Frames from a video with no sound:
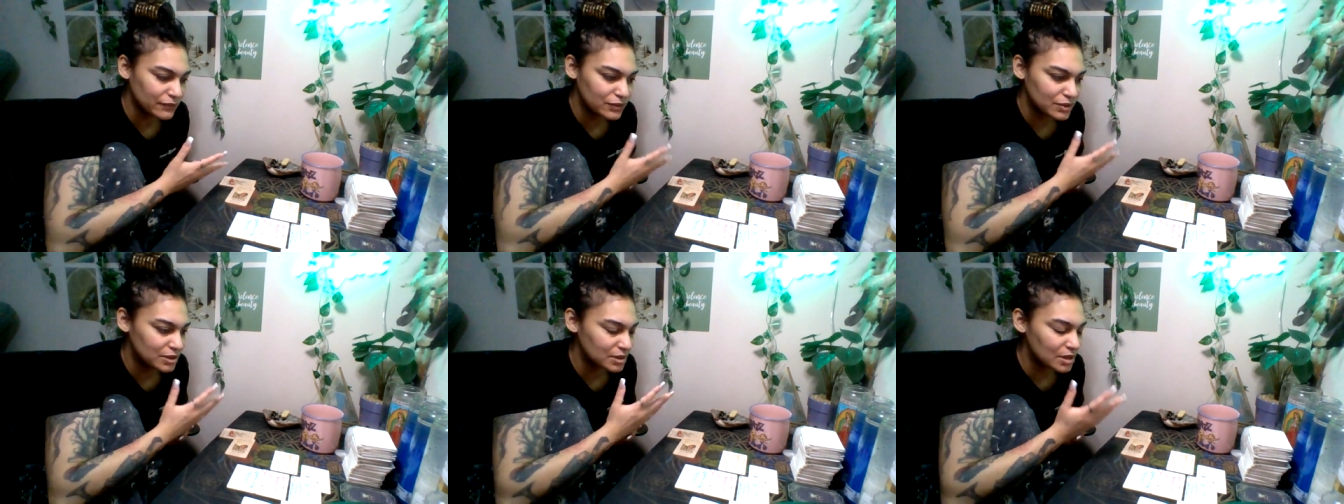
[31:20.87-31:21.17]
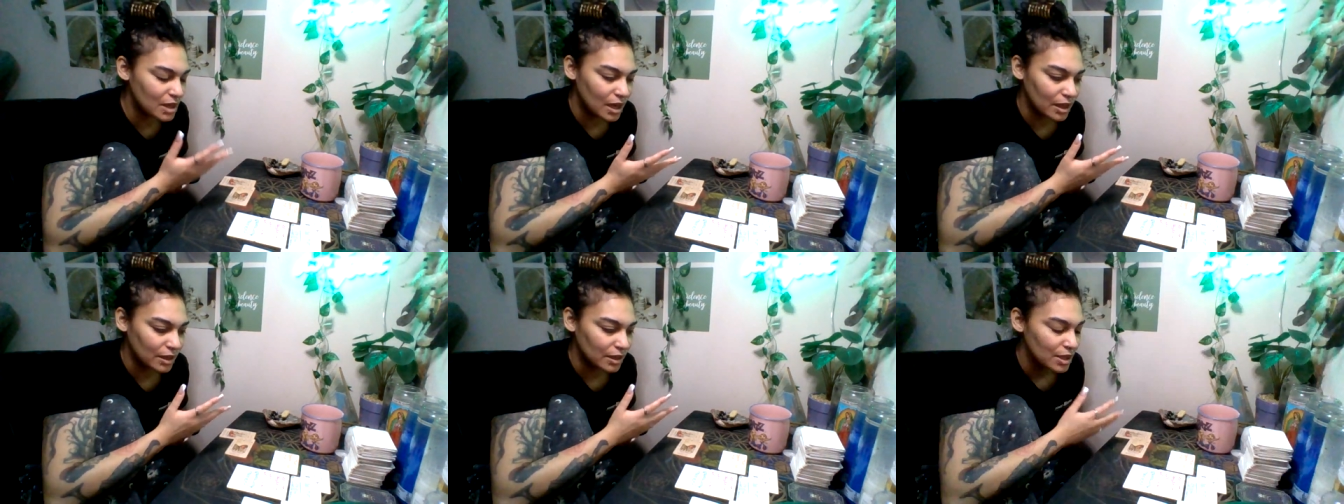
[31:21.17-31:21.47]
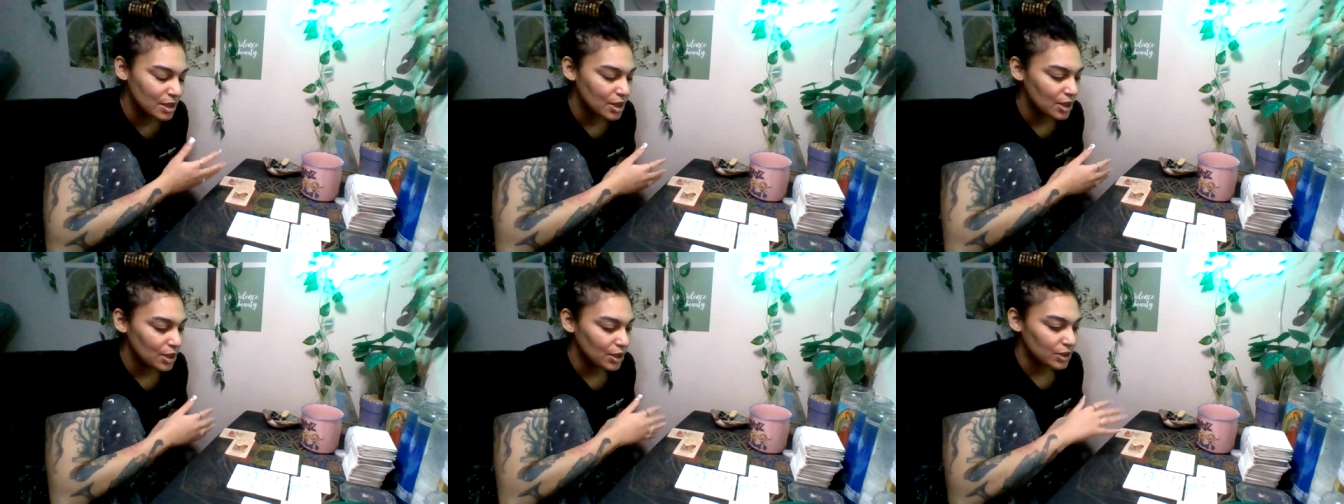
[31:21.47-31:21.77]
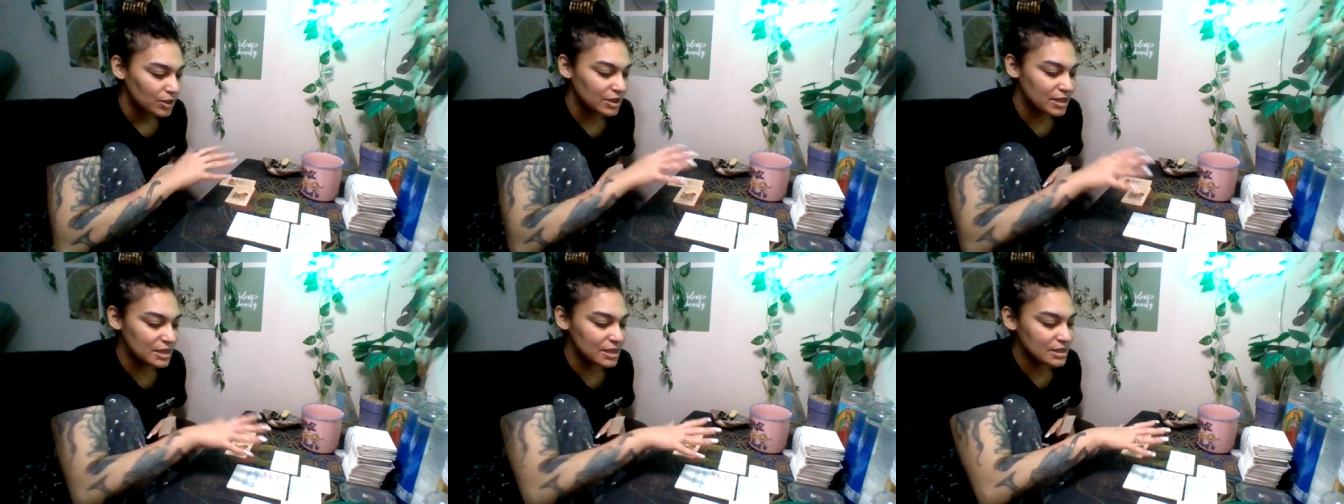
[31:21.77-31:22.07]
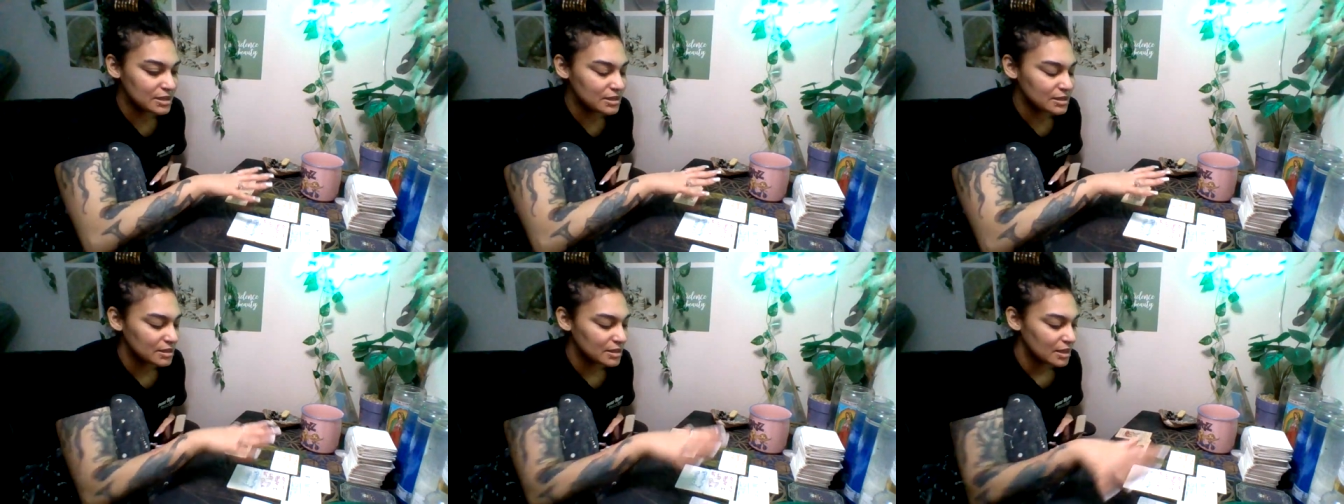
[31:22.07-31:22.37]
stuck.
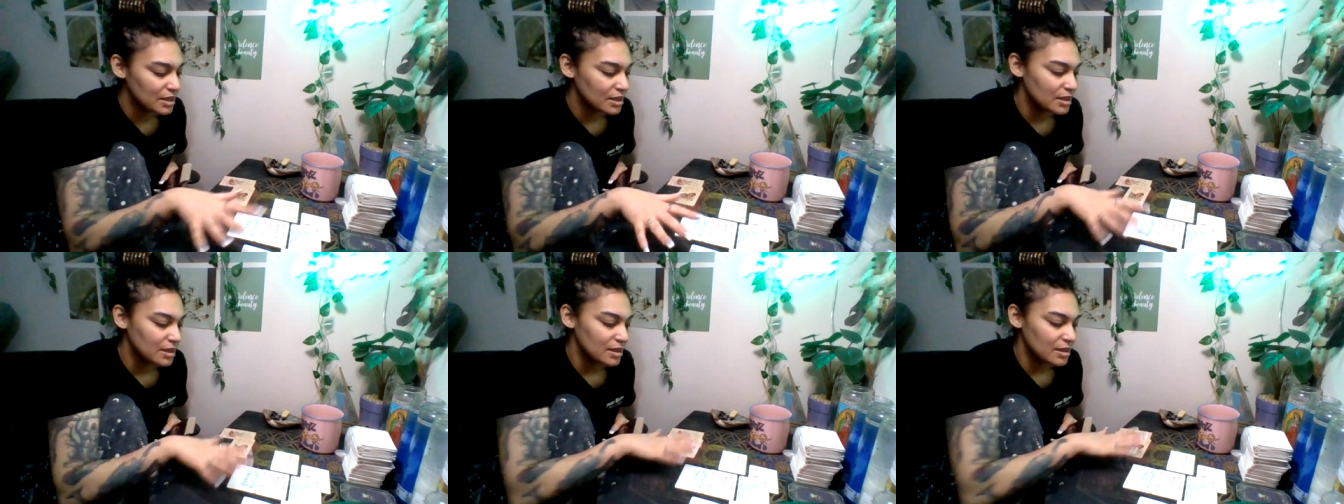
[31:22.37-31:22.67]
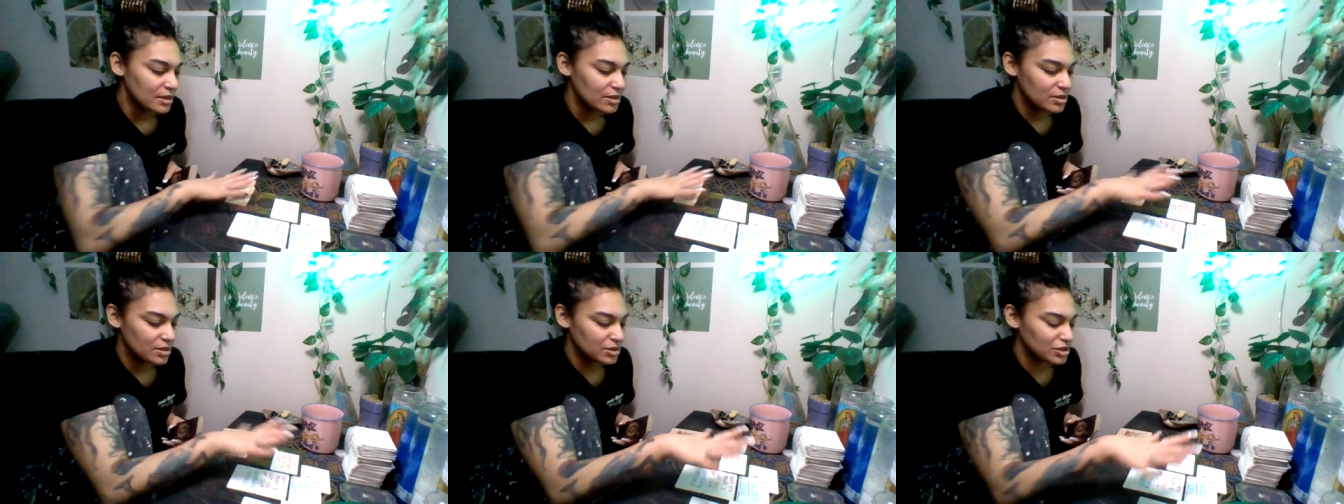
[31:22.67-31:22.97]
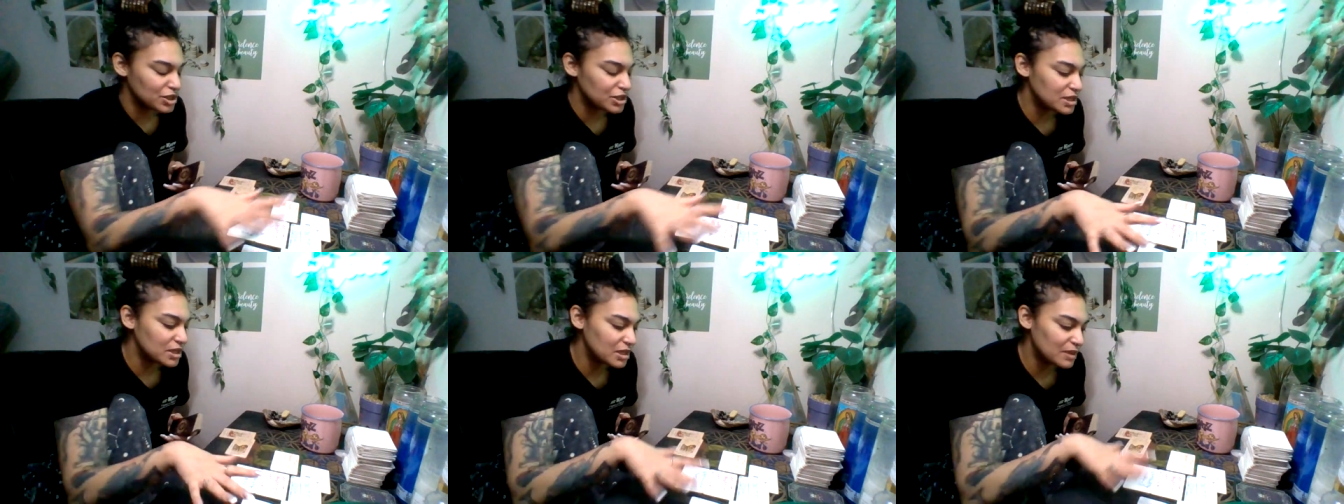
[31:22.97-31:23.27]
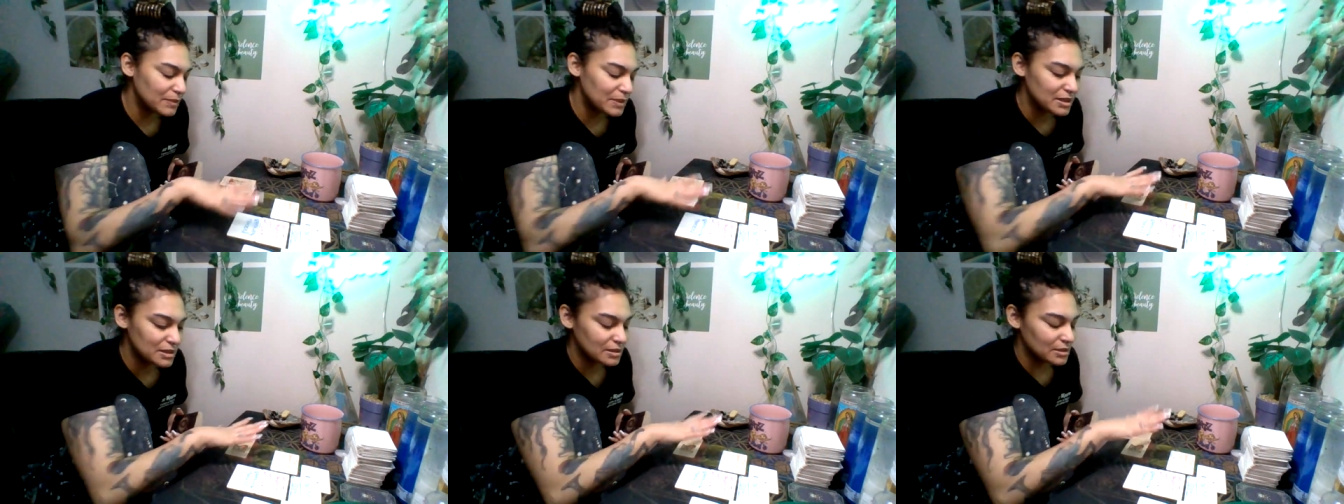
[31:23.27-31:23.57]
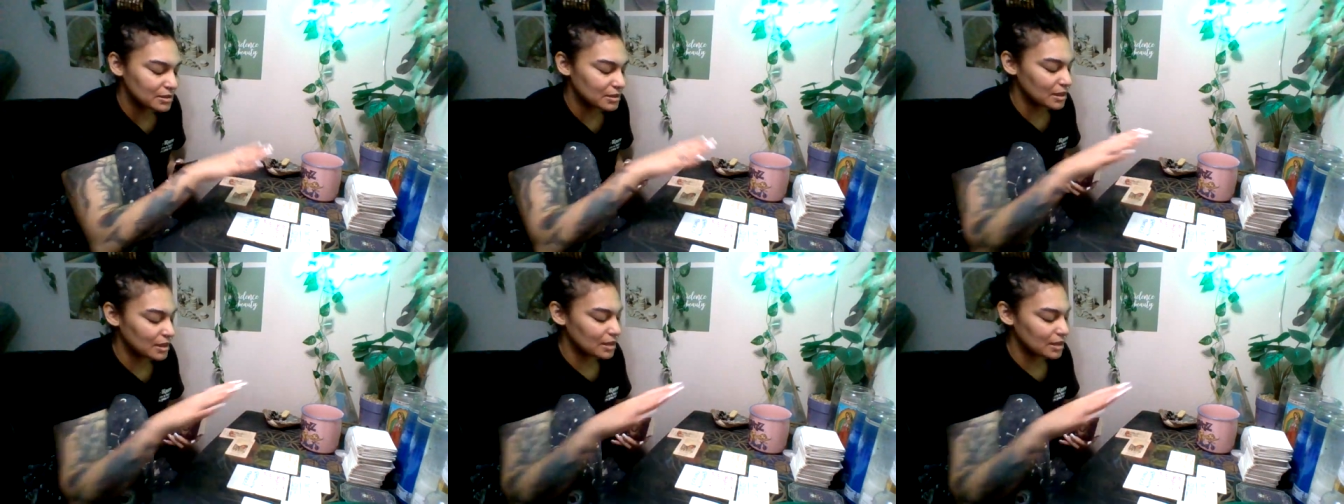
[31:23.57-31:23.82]
She could have been.